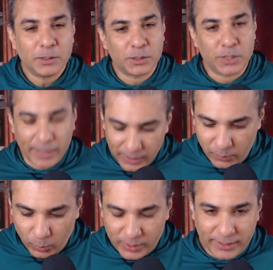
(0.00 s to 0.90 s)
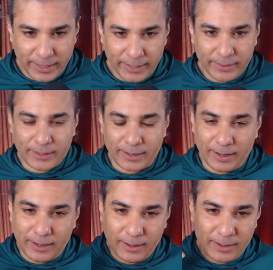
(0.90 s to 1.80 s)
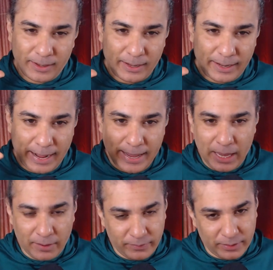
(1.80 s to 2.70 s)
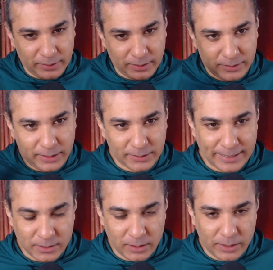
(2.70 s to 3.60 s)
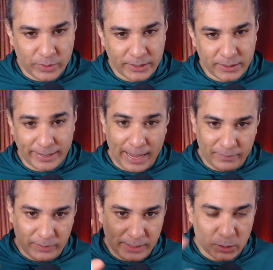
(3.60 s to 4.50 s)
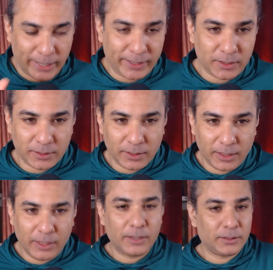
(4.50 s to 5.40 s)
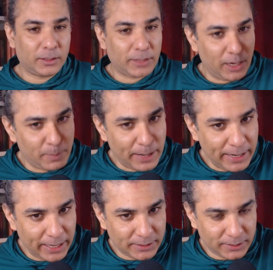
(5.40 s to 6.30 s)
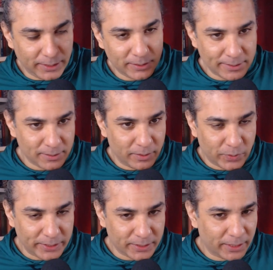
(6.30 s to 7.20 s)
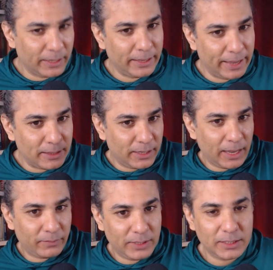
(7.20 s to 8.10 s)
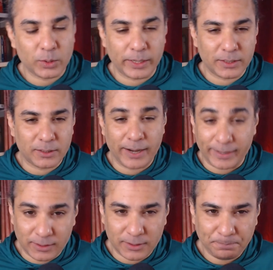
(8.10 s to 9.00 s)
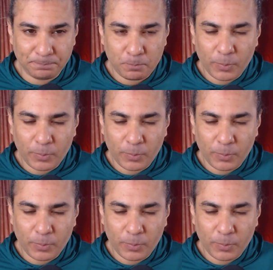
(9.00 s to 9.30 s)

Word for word: So Chanakya would say that I have this national interest and I have these threats. The Taliban has this national interest and they have these threats. threats.